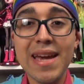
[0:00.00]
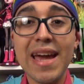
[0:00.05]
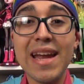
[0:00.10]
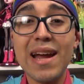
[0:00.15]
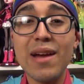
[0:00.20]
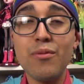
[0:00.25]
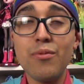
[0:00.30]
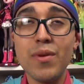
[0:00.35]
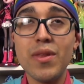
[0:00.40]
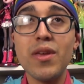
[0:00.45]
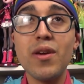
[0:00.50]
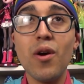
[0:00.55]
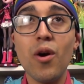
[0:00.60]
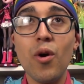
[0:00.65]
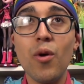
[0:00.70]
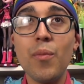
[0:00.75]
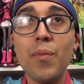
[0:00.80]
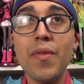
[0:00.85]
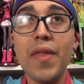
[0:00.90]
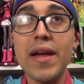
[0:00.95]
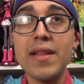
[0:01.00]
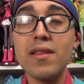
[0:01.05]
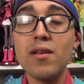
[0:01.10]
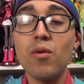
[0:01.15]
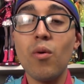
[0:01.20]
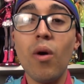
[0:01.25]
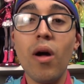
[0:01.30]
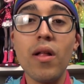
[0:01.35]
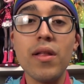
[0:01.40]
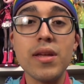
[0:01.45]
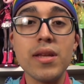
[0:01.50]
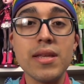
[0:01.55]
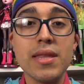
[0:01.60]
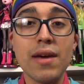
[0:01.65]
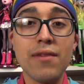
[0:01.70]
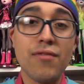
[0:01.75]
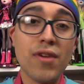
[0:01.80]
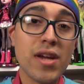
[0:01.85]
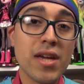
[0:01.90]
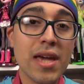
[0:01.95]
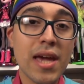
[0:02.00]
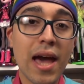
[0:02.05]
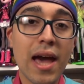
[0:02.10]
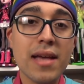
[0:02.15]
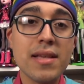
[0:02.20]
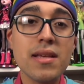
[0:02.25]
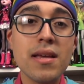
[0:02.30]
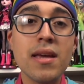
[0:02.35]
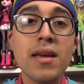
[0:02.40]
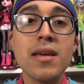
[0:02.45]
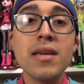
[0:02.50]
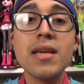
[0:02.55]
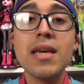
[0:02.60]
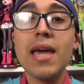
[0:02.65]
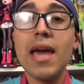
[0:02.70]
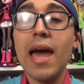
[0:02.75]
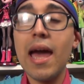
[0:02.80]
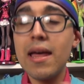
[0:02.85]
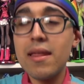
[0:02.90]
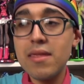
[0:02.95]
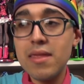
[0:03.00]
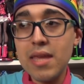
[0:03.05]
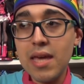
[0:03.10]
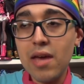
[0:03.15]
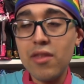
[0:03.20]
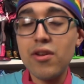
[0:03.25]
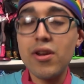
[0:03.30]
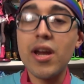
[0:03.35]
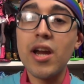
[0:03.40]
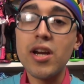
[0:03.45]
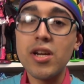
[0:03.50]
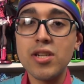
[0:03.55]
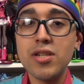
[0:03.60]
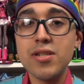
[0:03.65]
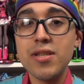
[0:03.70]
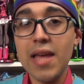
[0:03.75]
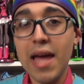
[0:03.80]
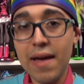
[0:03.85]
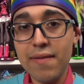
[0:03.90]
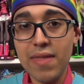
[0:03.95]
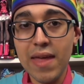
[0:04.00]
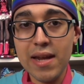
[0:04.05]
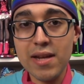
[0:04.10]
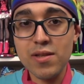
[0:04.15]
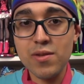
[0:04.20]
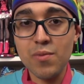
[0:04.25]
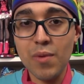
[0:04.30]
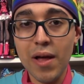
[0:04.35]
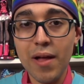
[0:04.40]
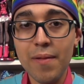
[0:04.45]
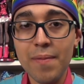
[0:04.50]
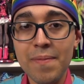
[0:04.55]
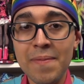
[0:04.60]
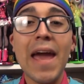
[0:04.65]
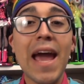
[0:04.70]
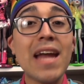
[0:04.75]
and I really hope that the quality that Frankie had, the other characters have that as well.